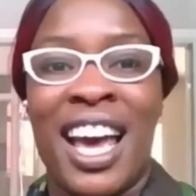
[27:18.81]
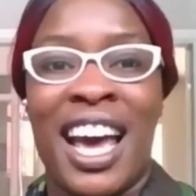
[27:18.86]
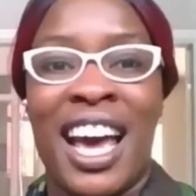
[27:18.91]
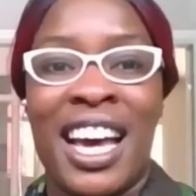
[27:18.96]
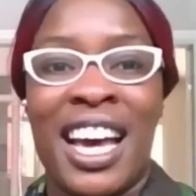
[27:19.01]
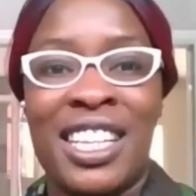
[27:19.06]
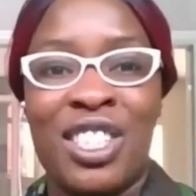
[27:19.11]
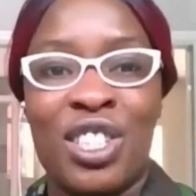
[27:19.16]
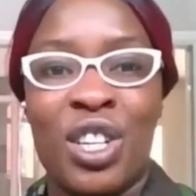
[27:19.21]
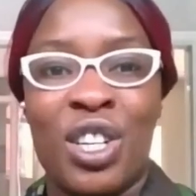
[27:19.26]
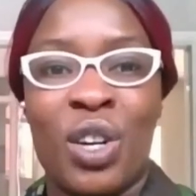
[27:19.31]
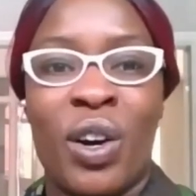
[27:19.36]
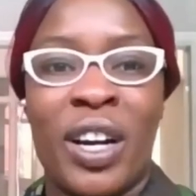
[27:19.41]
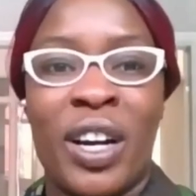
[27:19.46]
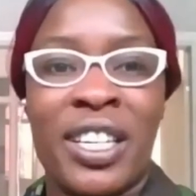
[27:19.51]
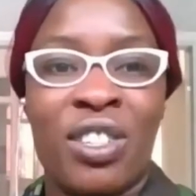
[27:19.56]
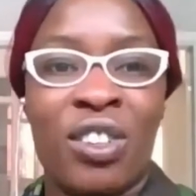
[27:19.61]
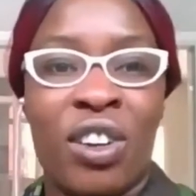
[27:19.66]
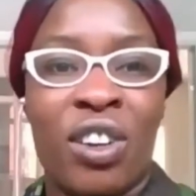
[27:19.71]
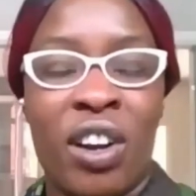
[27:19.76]
And, you know,
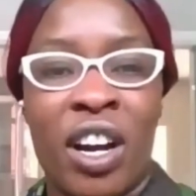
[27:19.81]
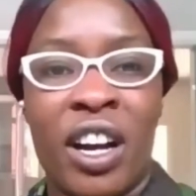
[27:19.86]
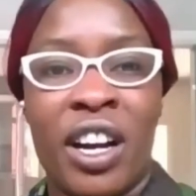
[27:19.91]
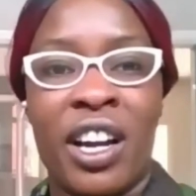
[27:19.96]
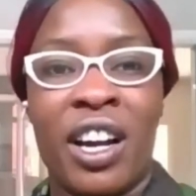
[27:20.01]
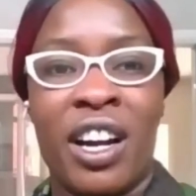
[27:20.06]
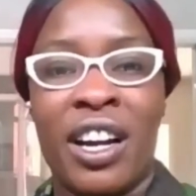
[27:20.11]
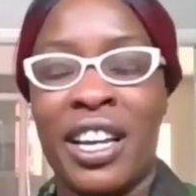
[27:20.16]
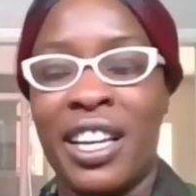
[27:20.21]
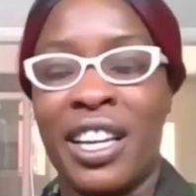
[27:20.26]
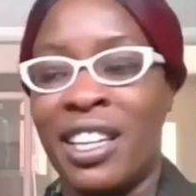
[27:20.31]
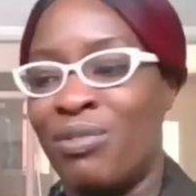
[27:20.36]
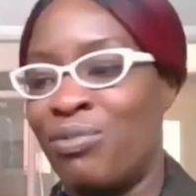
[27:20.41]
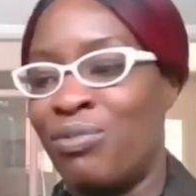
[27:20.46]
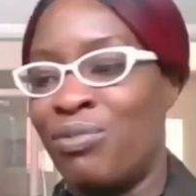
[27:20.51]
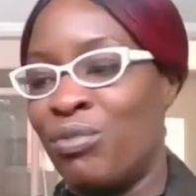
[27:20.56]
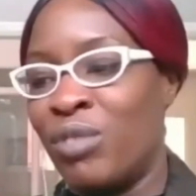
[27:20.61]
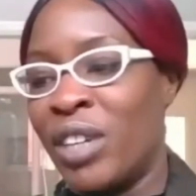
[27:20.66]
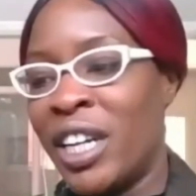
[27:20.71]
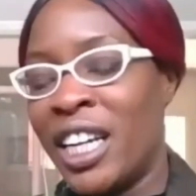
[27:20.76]
I
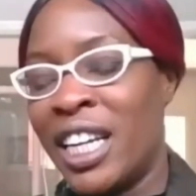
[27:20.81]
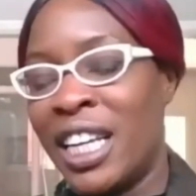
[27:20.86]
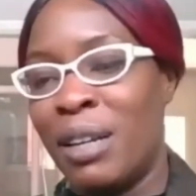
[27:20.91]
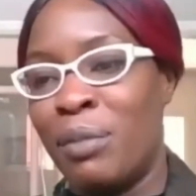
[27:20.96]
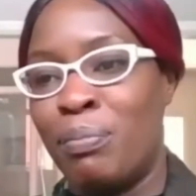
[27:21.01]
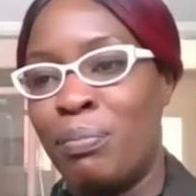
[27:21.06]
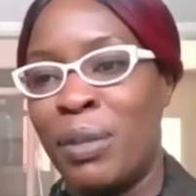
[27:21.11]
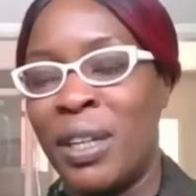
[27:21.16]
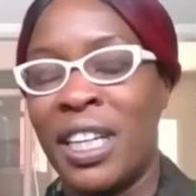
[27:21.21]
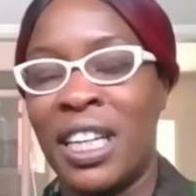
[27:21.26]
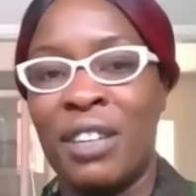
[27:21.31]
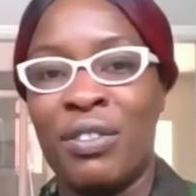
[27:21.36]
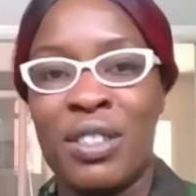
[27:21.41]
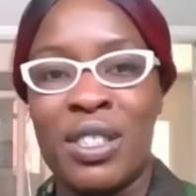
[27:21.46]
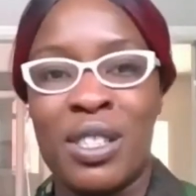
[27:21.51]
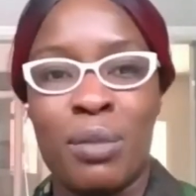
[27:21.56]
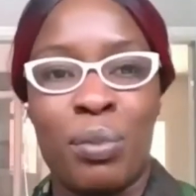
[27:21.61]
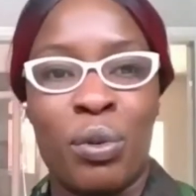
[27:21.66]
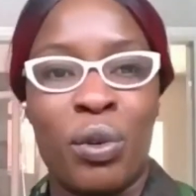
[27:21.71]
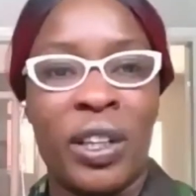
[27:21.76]
really believe in
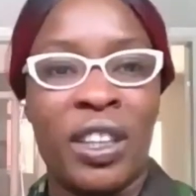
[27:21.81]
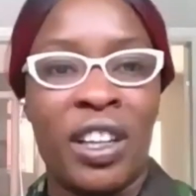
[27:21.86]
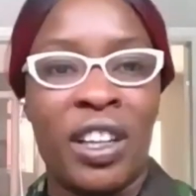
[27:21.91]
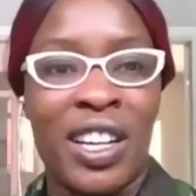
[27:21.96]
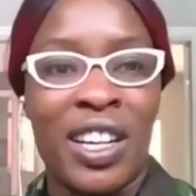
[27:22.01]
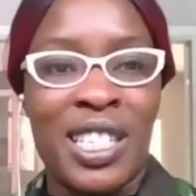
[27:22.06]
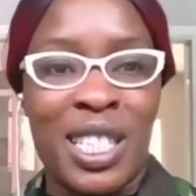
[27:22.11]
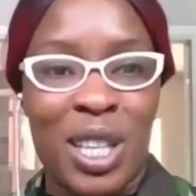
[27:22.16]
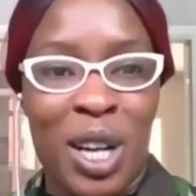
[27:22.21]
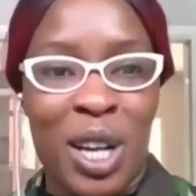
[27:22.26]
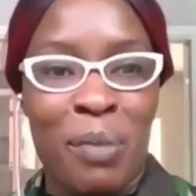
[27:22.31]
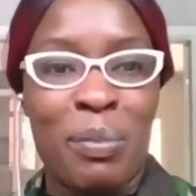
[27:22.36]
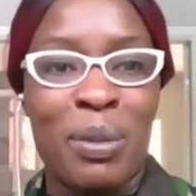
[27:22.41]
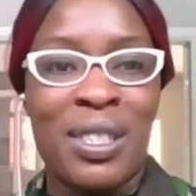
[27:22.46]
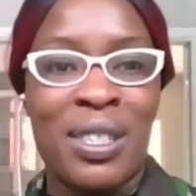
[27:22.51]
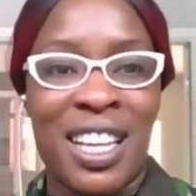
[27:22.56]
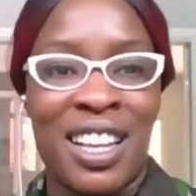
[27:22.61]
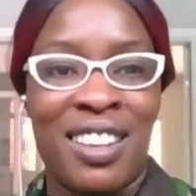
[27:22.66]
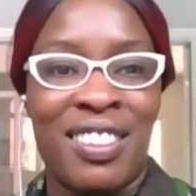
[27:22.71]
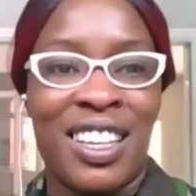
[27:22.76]
supporting the
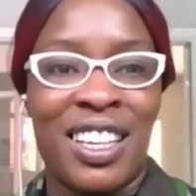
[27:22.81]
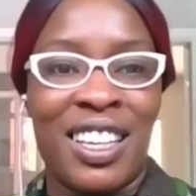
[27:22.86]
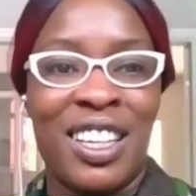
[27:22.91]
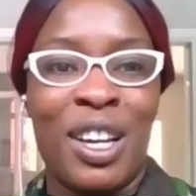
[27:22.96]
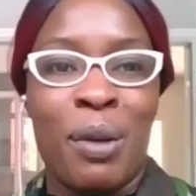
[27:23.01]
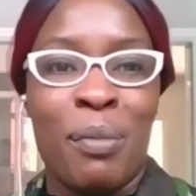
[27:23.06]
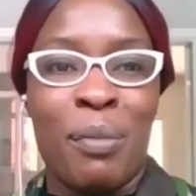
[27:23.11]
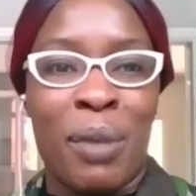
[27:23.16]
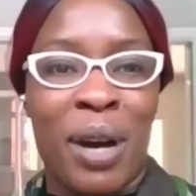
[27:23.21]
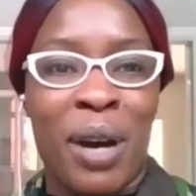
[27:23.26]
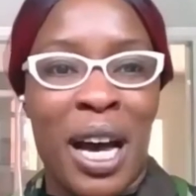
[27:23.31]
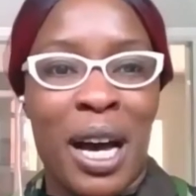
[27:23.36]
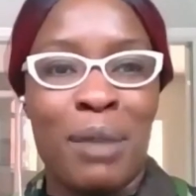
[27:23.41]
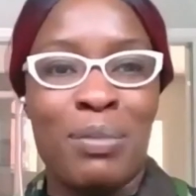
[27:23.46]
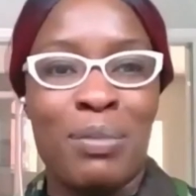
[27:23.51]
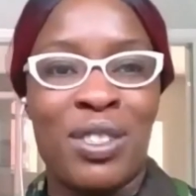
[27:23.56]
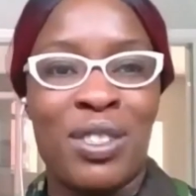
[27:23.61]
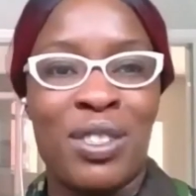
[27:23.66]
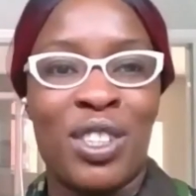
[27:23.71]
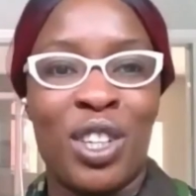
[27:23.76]
99% that
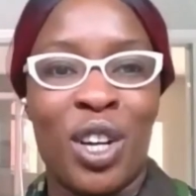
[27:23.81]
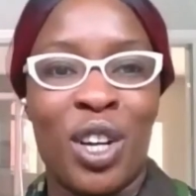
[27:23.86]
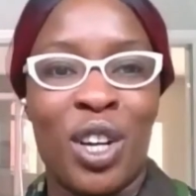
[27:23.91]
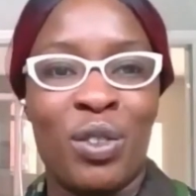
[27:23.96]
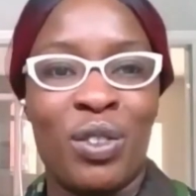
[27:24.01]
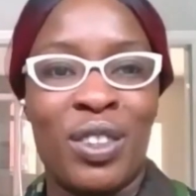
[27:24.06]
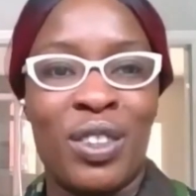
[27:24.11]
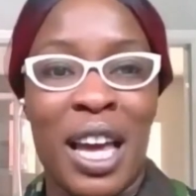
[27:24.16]
perhaps, you know,